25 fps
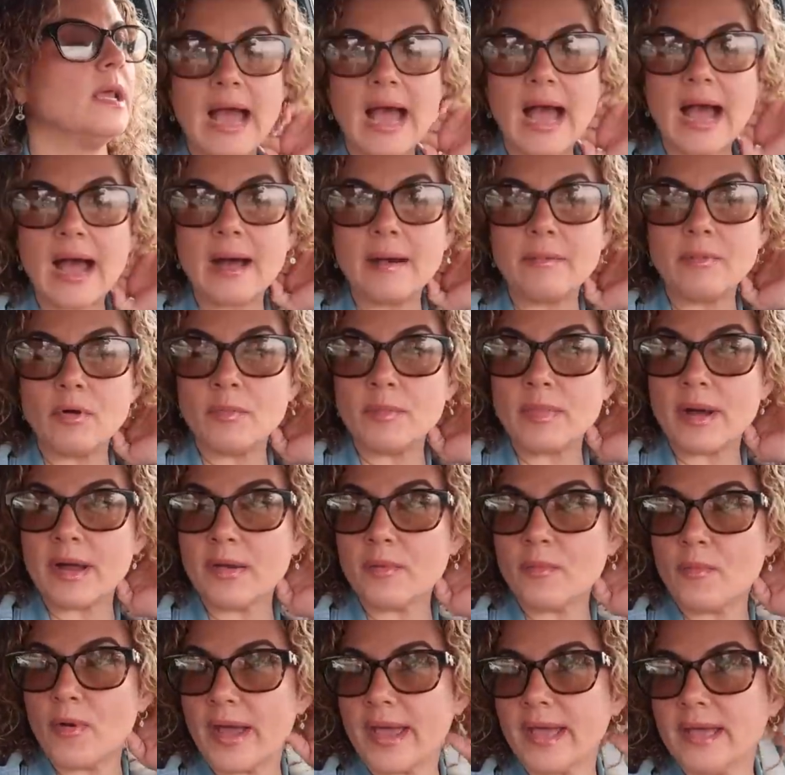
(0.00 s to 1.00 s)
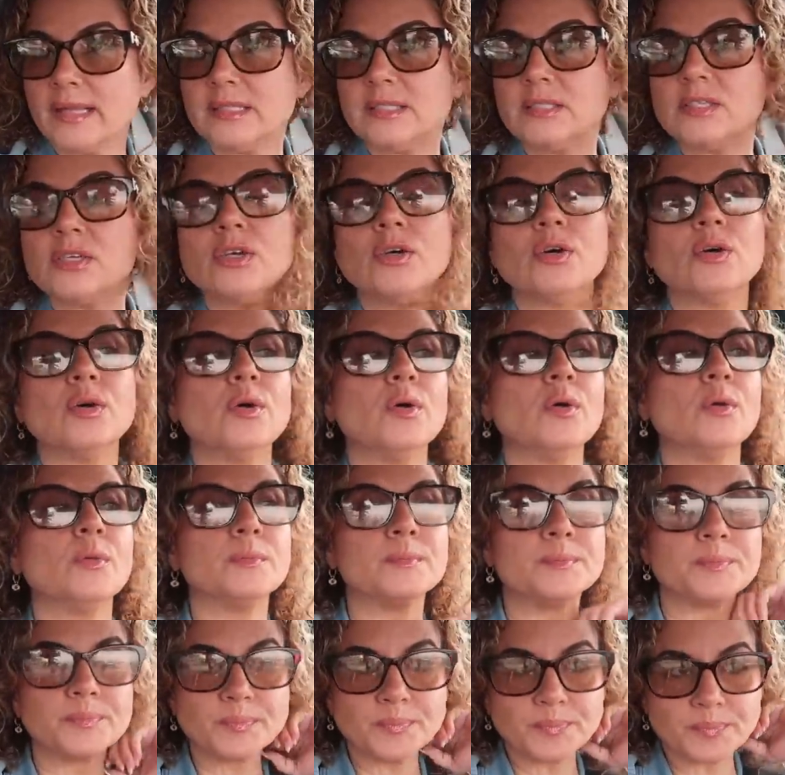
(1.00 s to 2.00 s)
I'm on my way
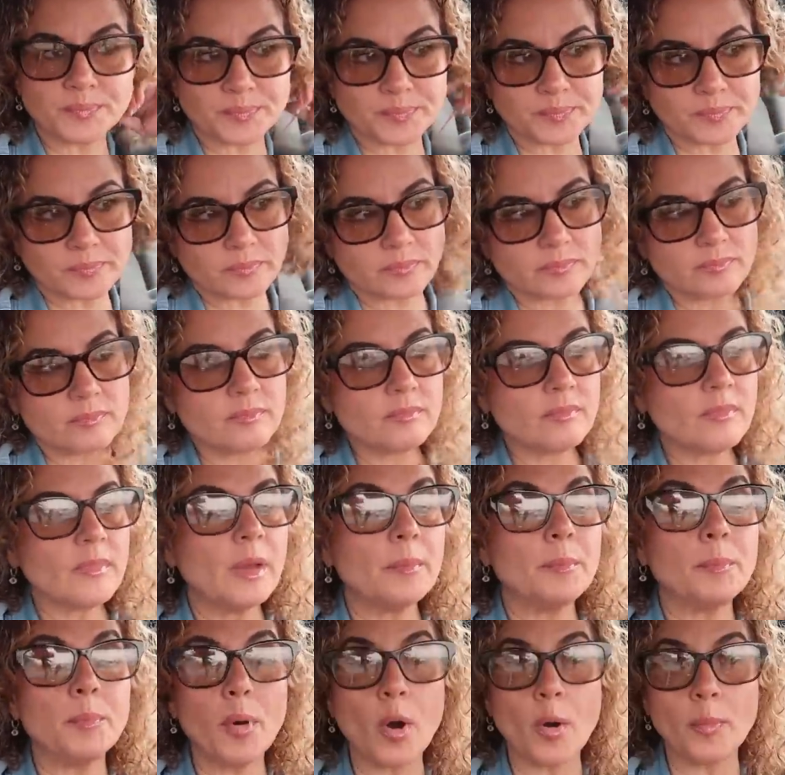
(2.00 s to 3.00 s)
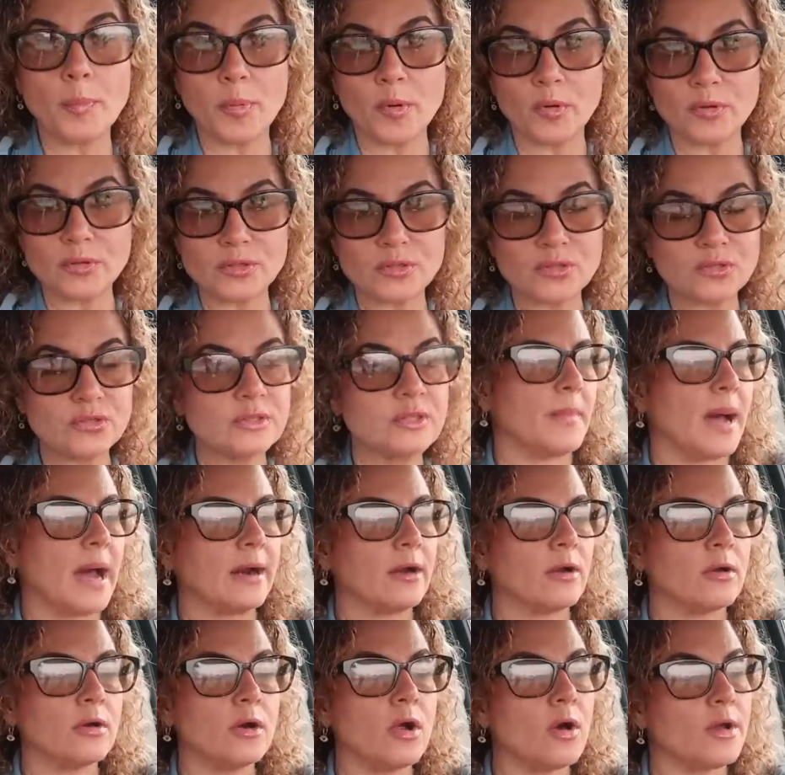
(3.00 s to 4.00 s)
to Popo's. I
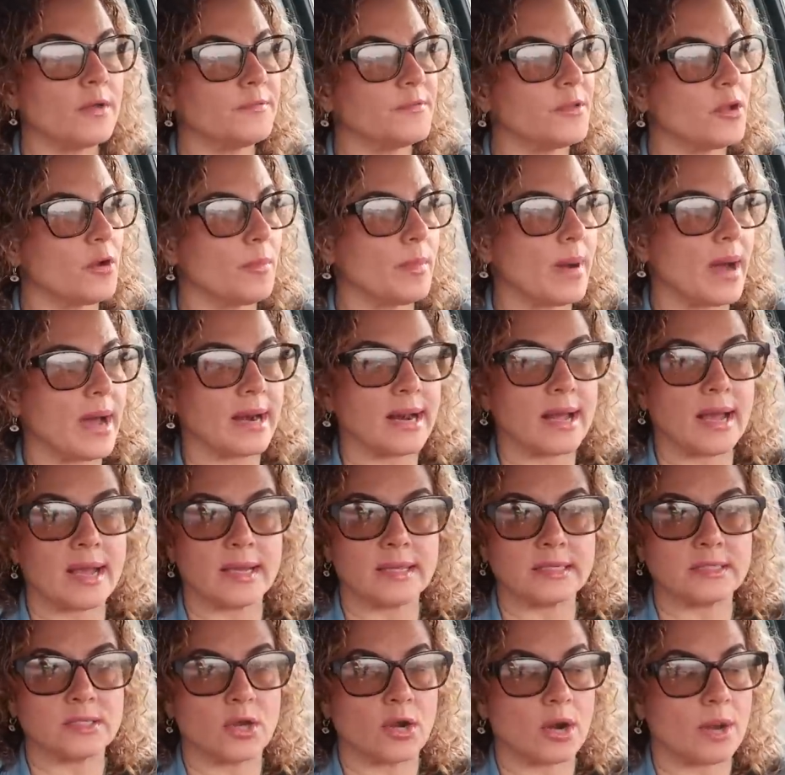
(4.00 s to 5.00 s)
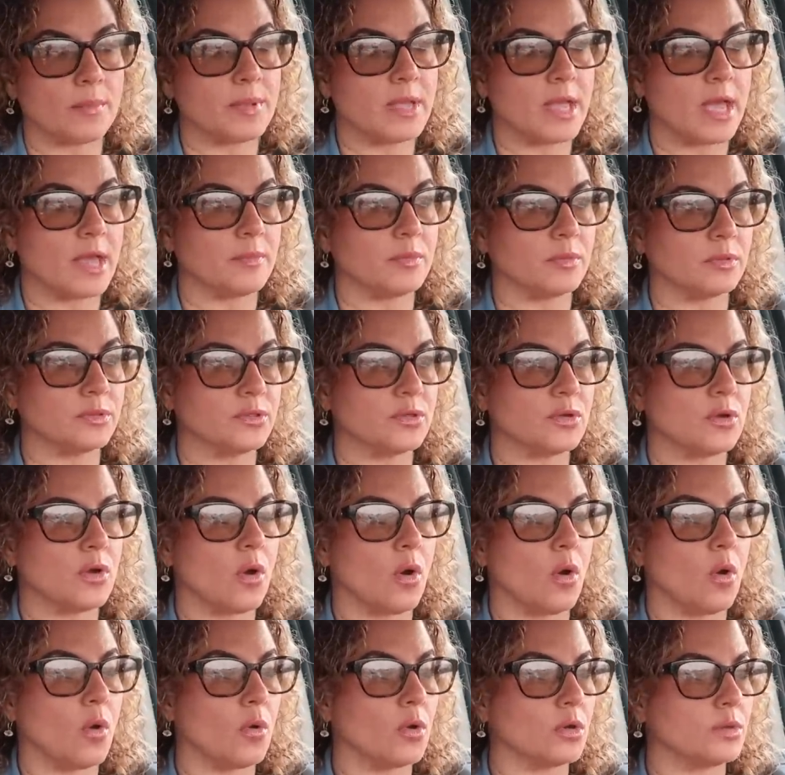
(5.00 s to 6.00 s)
don't know if Yomana is gonna be able to
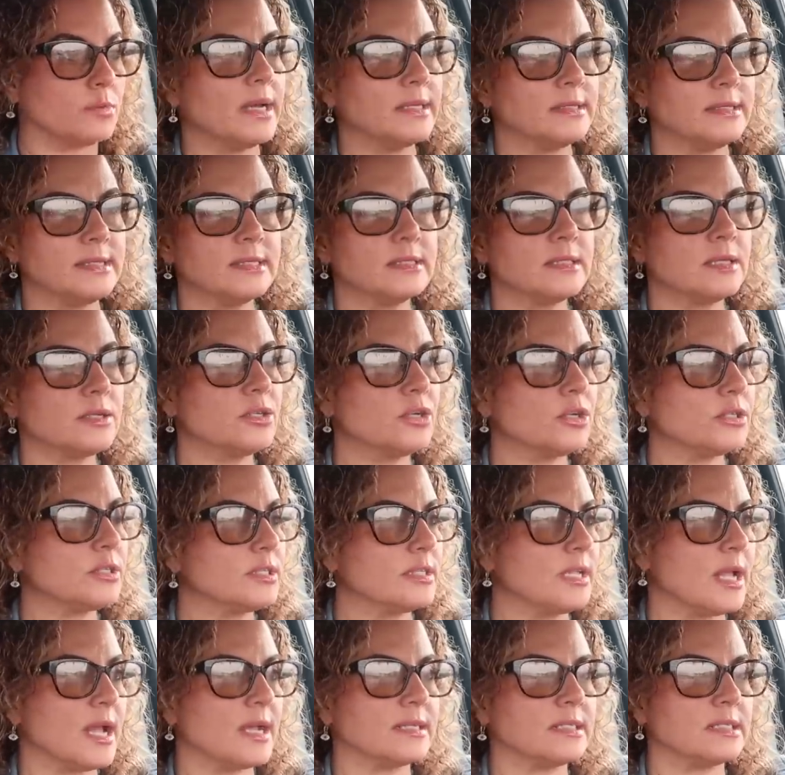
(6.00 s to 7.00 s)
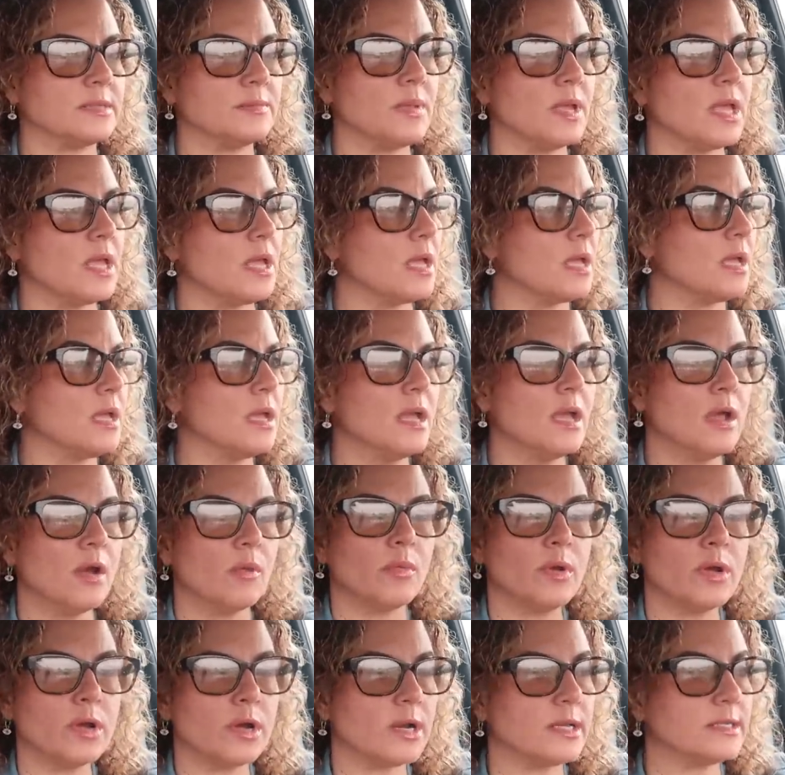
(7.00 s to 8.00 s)
go. My sister just texted me,
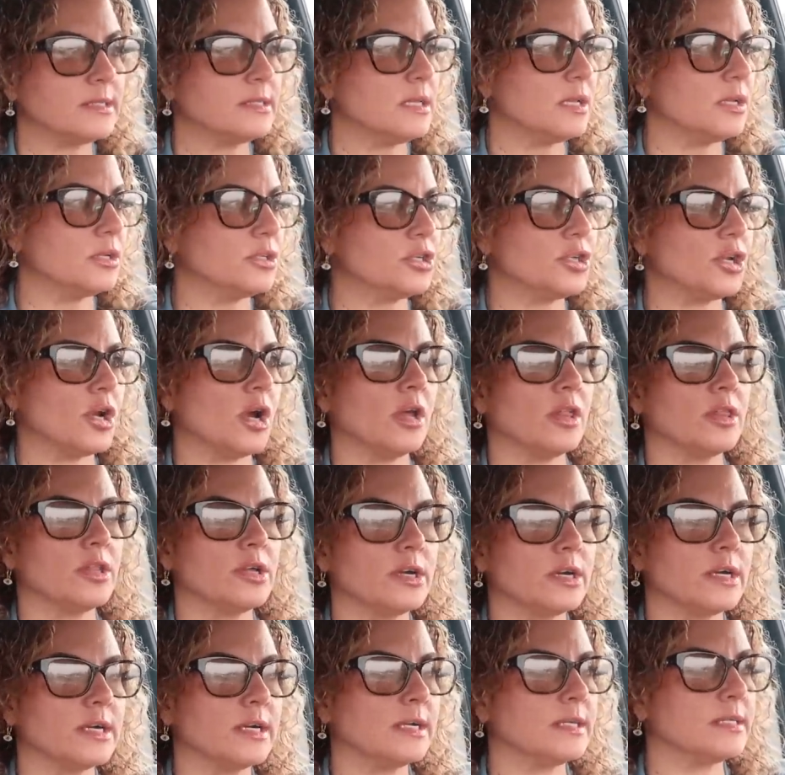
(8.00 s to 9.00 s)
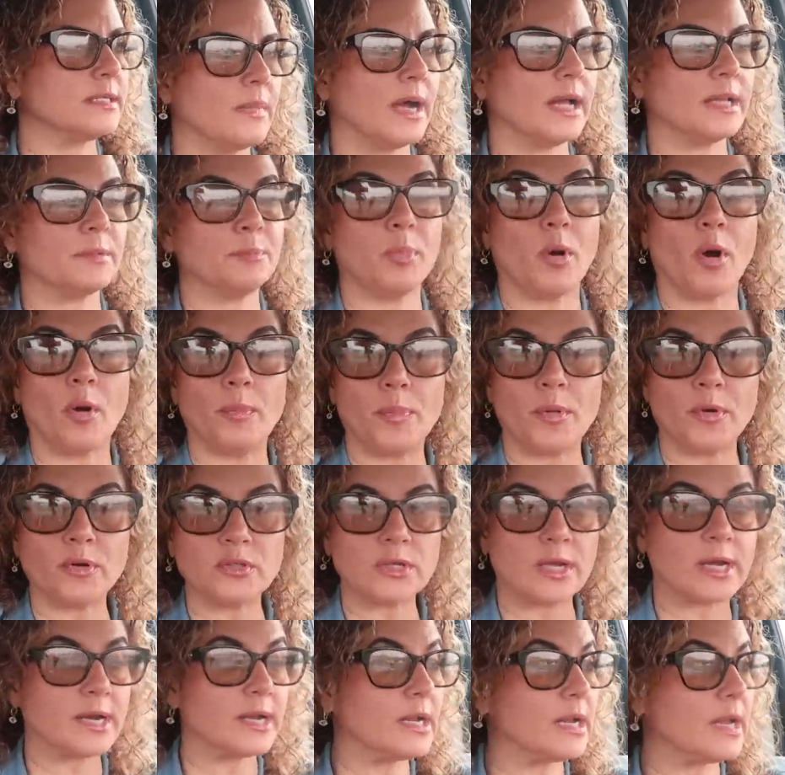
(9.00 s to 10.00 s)
we're gonna see each other at
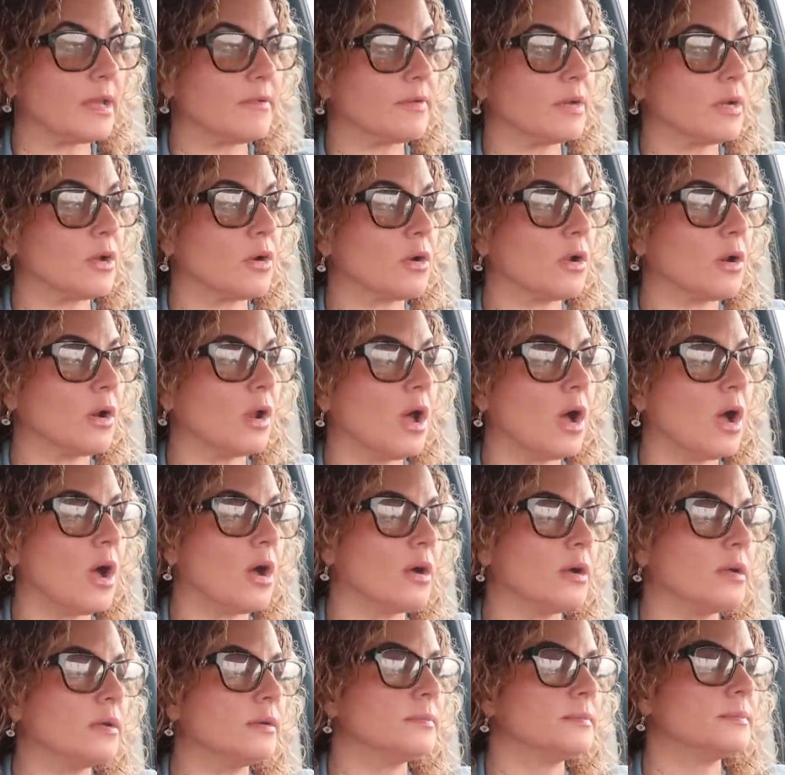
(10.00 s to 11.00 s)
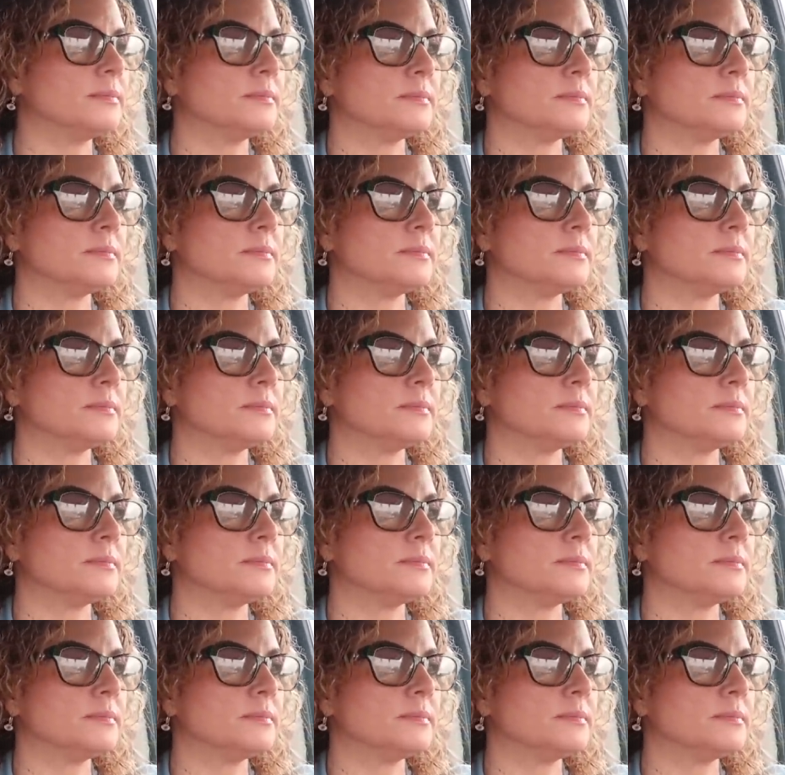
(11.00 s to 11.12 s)
Popo's at 11 o'clock.